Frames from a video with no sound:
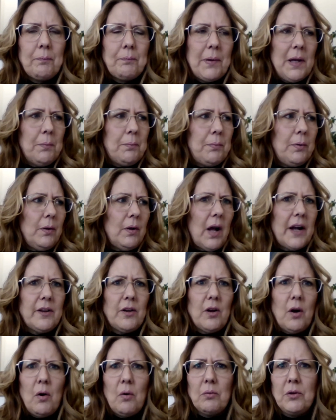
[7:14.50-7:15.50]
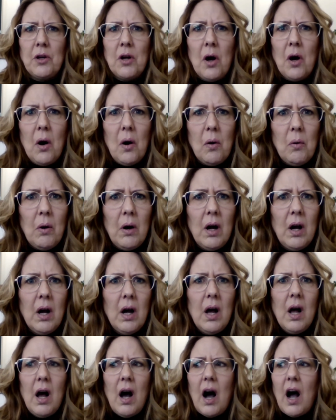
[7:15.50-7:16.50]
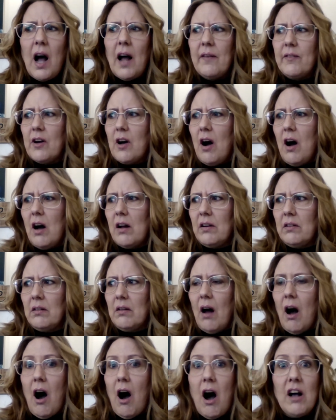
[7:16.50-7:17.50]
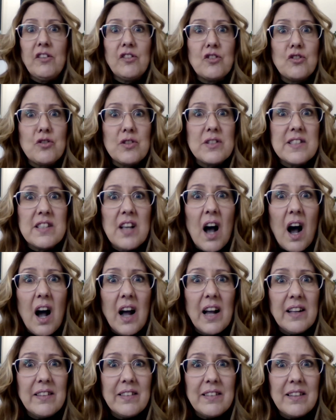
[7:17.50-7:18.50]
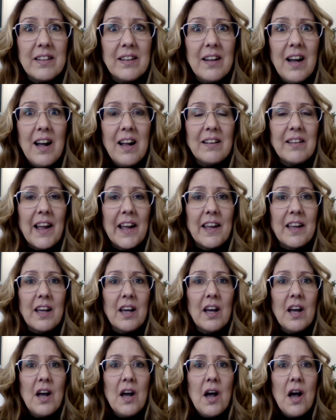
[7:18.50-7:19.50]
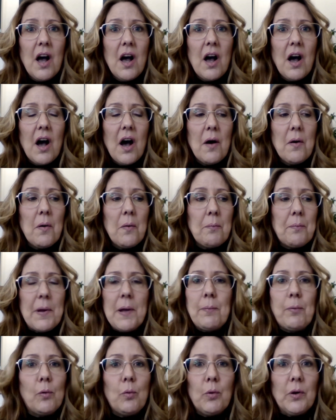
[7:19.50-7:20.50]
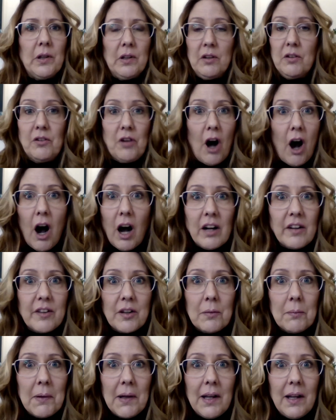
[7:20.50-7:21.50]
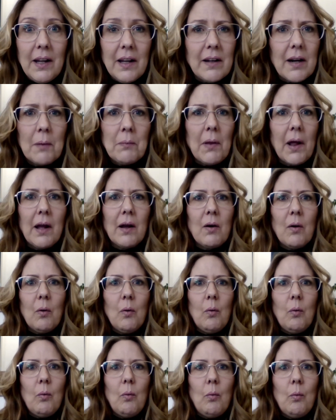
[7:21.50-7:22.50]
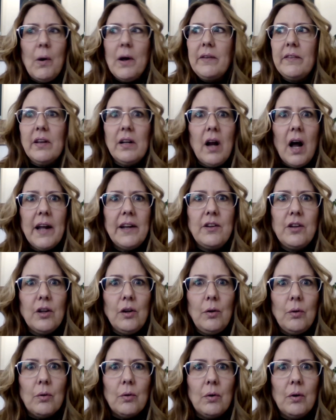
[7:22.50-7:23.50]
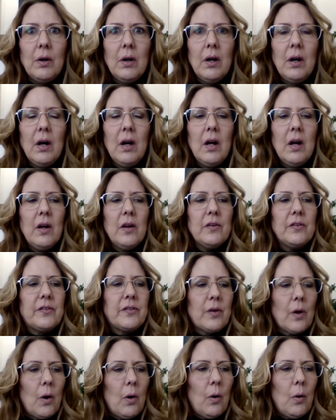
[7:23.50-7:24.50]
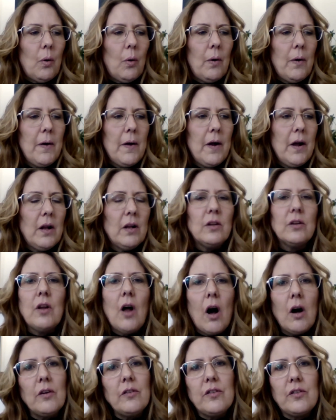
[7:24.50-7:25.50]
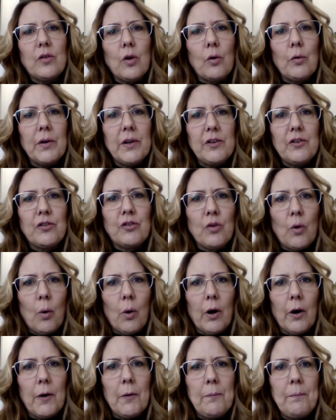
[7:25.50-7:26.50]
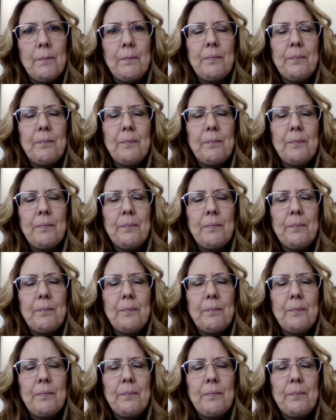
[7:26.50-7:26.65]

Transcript: people I don't know. I've gotten ostracized. Like, people wouldn't talk to me. And I'm like, what did I do? So, long story short,